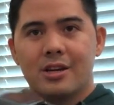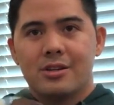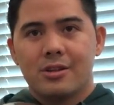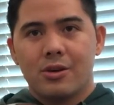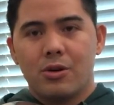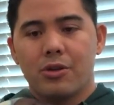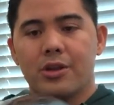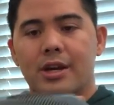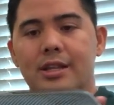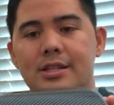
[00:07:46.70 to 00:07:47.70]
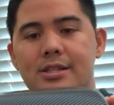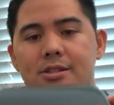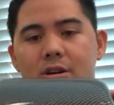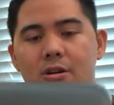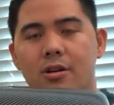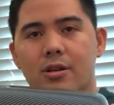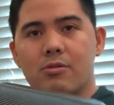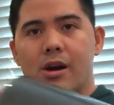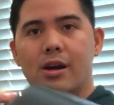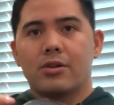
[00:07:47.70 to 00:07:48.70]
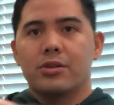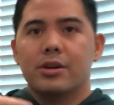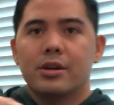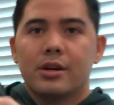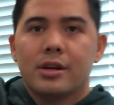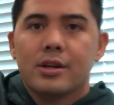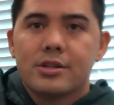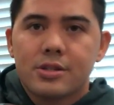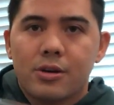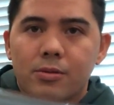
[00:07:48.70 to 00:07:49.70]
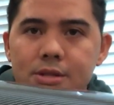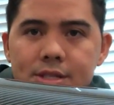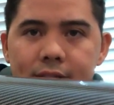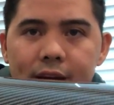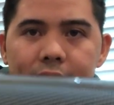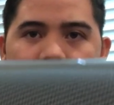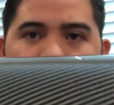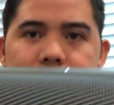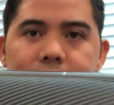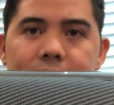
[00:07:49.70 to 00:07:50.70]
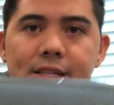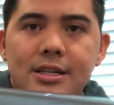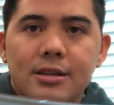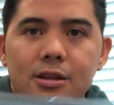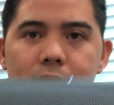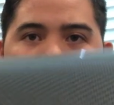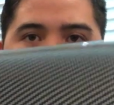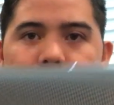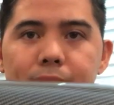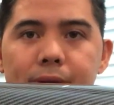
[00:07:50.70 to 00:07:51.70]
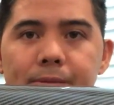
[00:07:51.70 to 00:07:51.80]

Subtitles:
to the whole thing, and this is all around. So once again, here's a nice close-up.